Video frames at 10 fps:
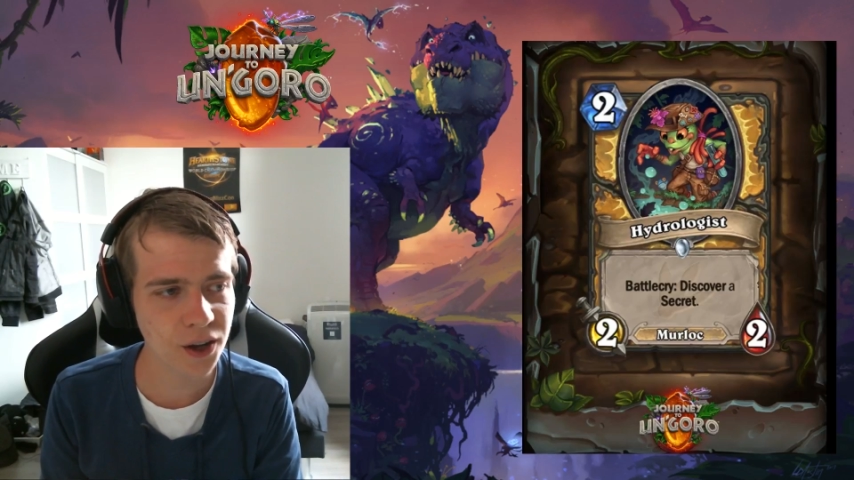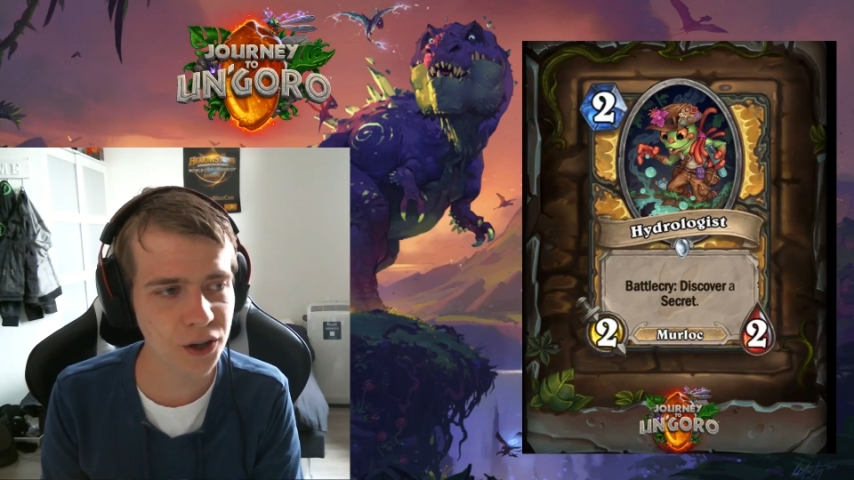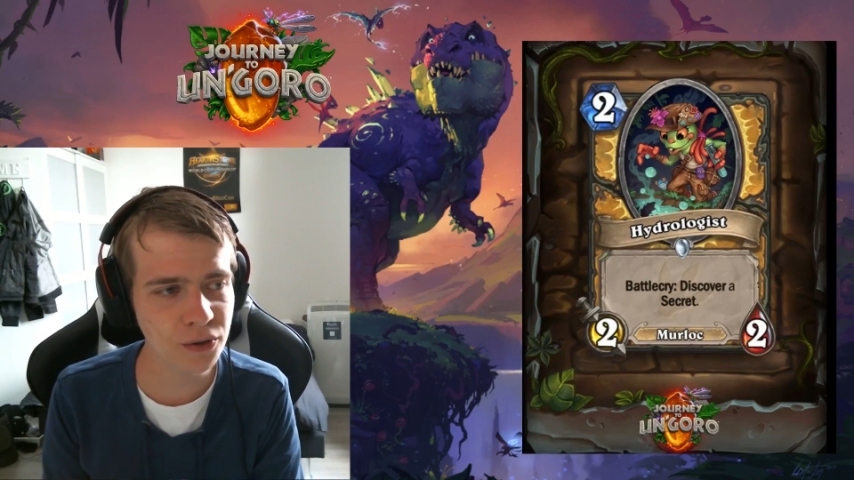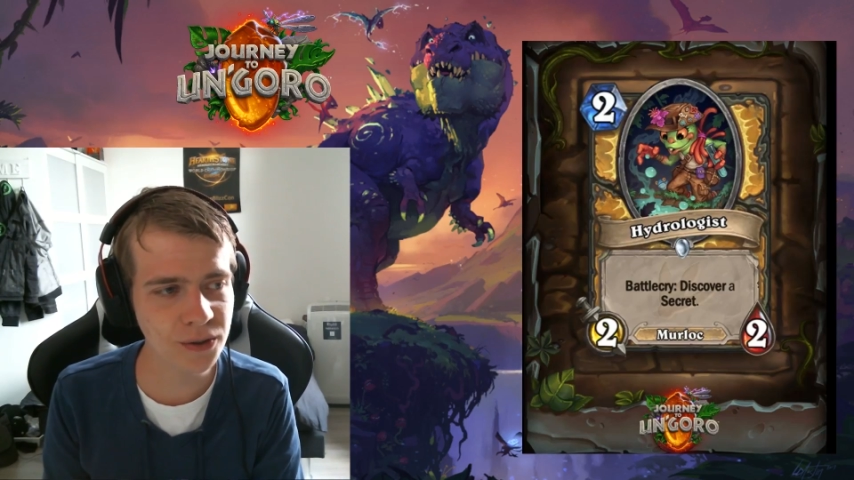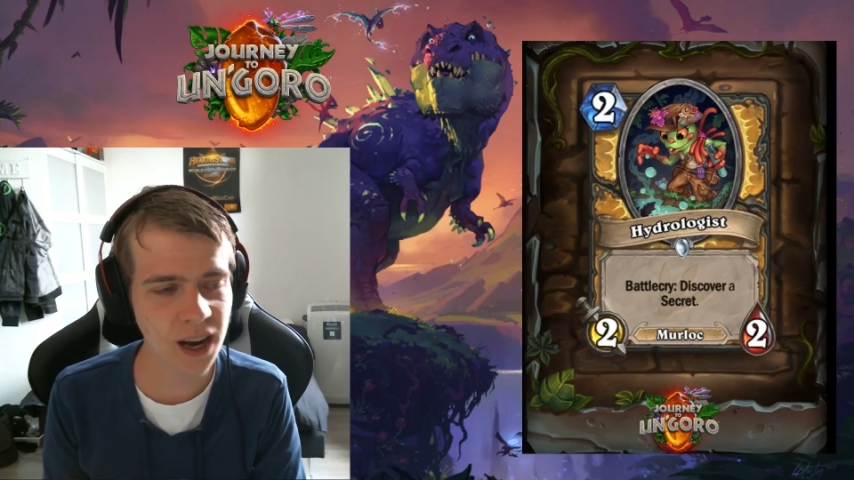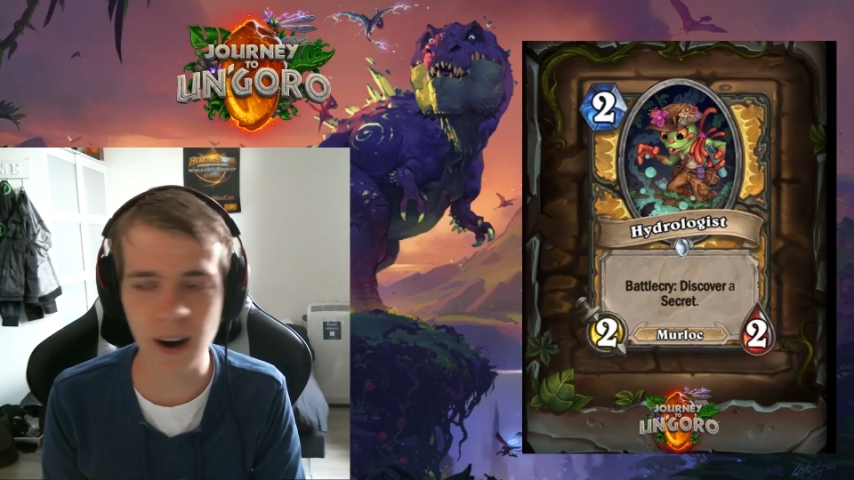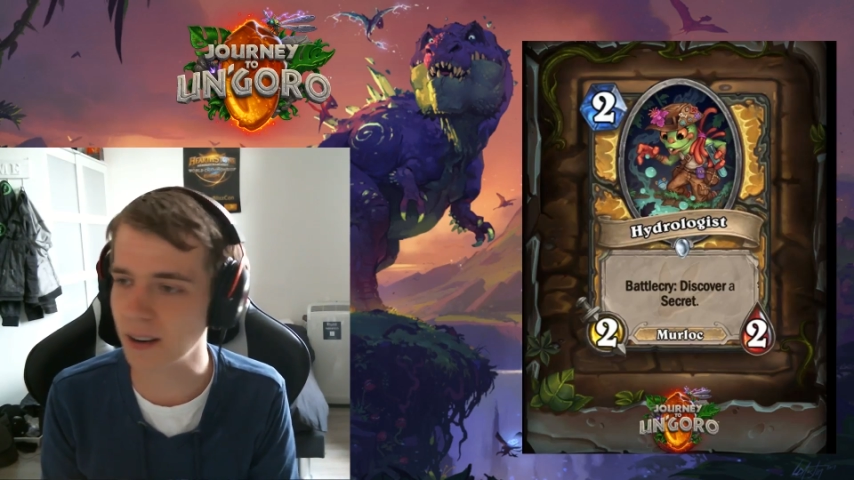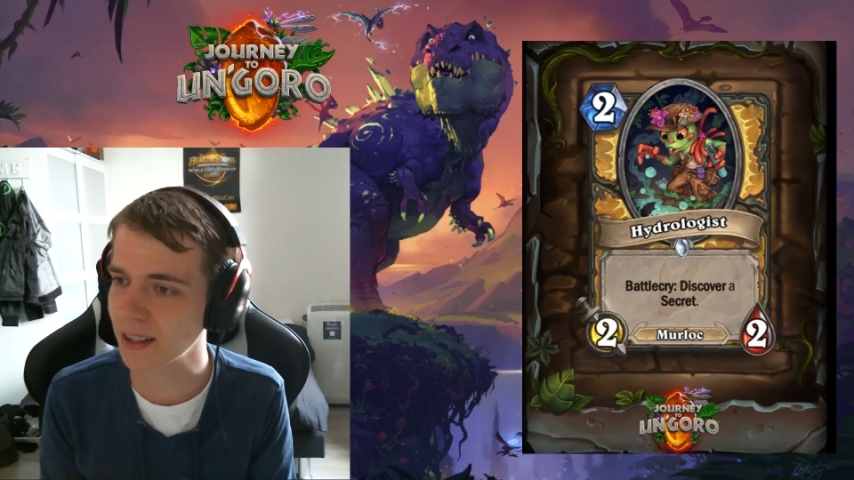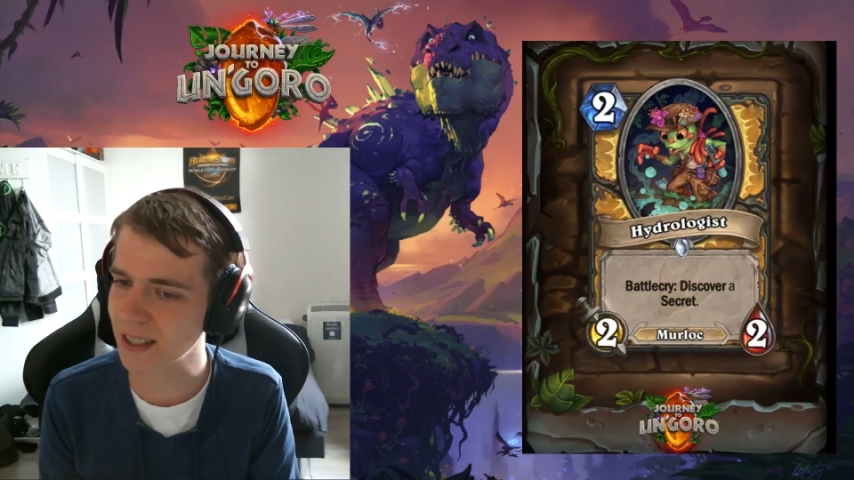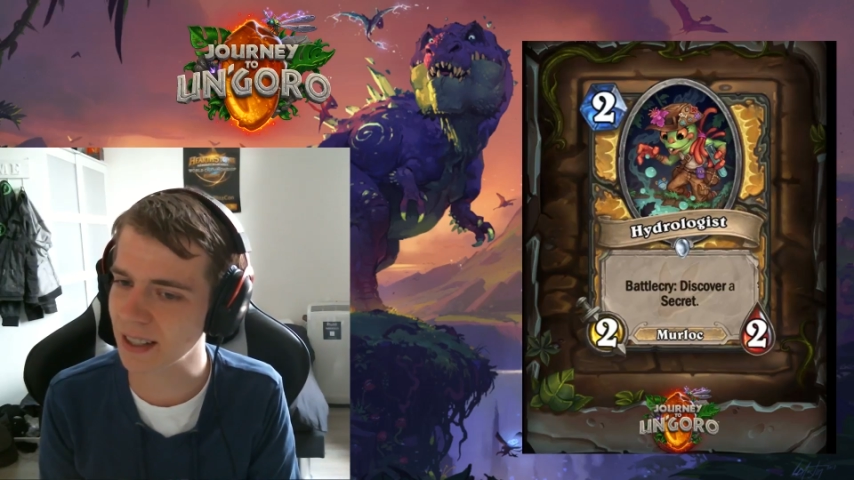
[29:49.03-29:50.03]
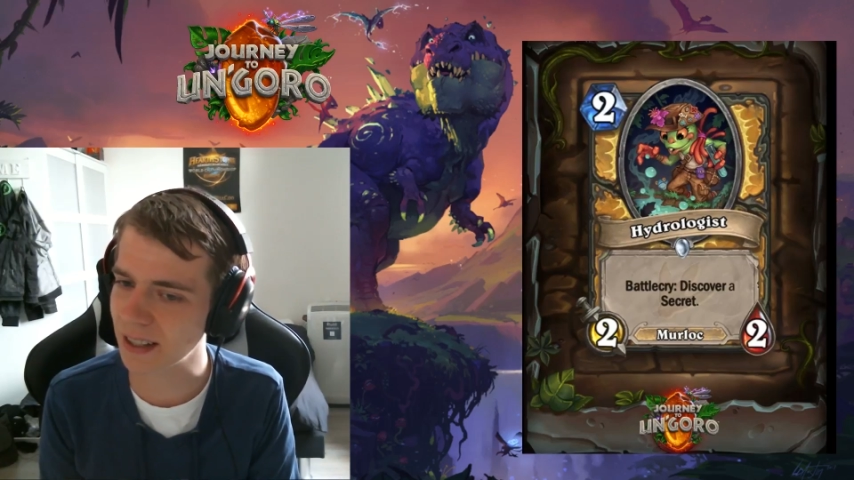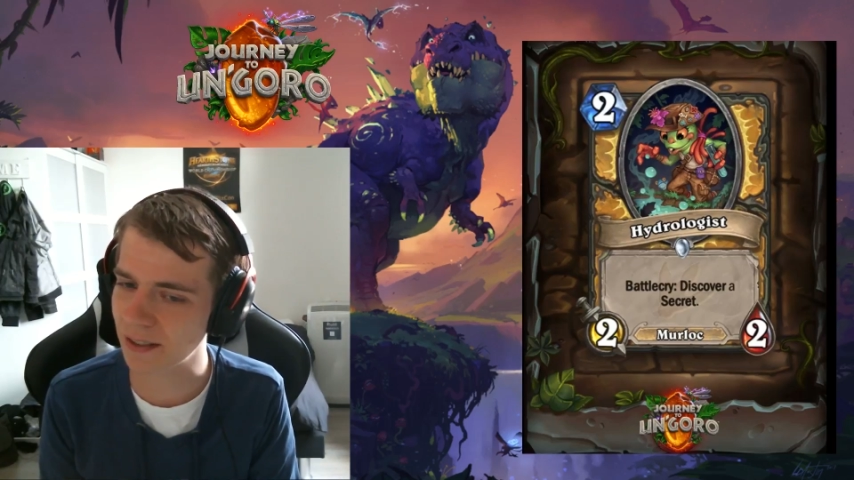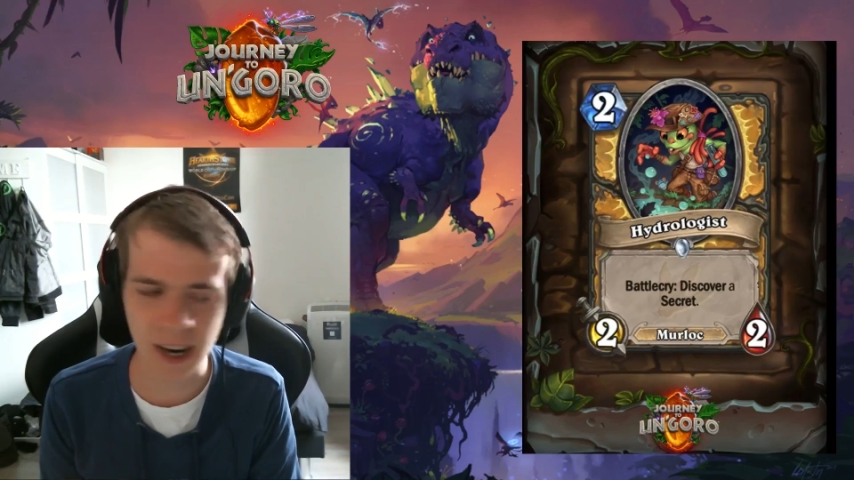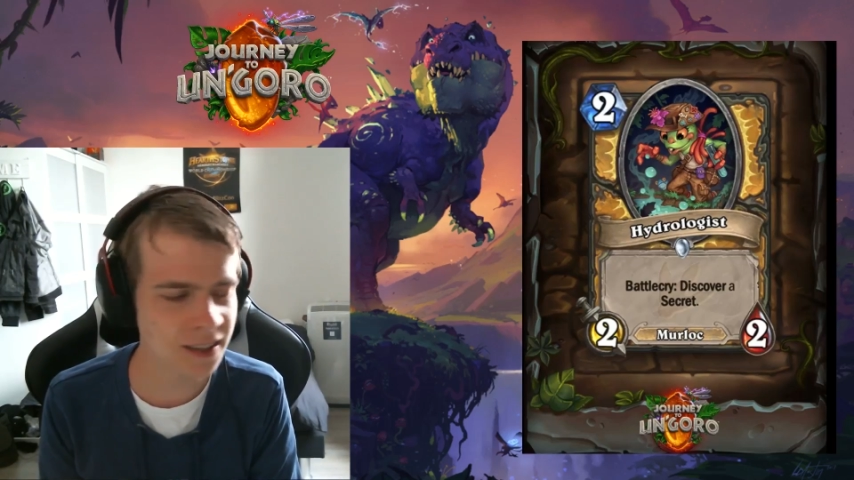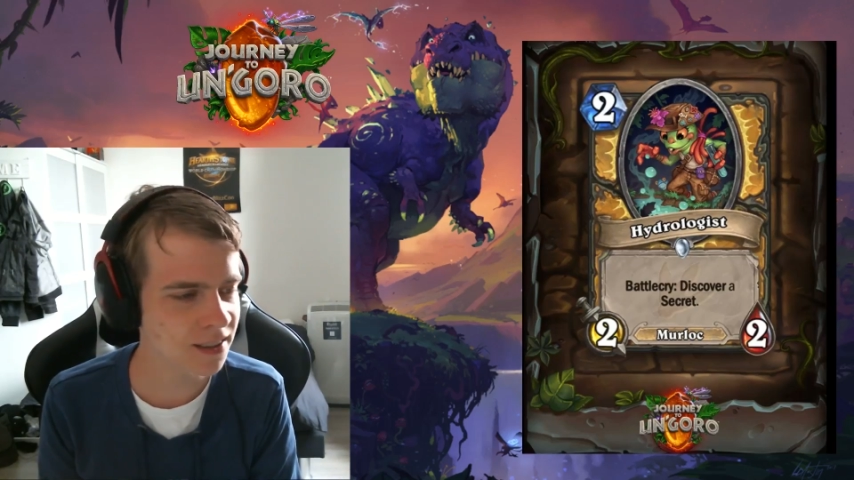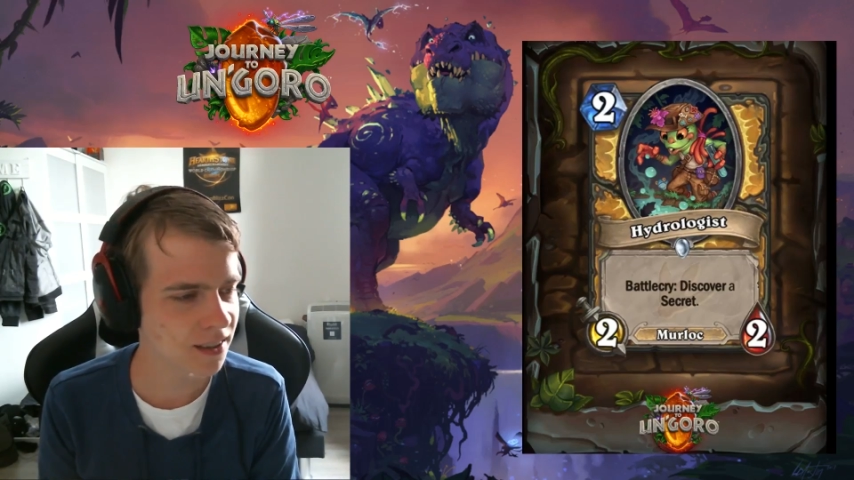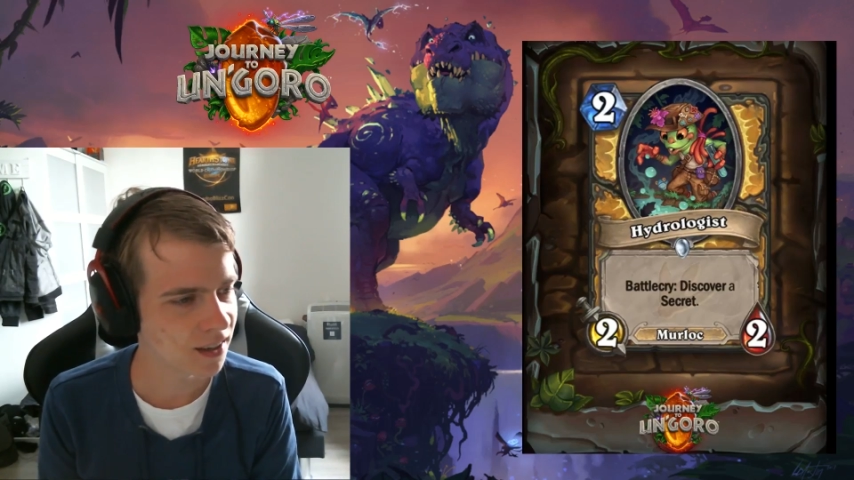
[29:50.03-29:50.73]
Cute card, isn't it, right?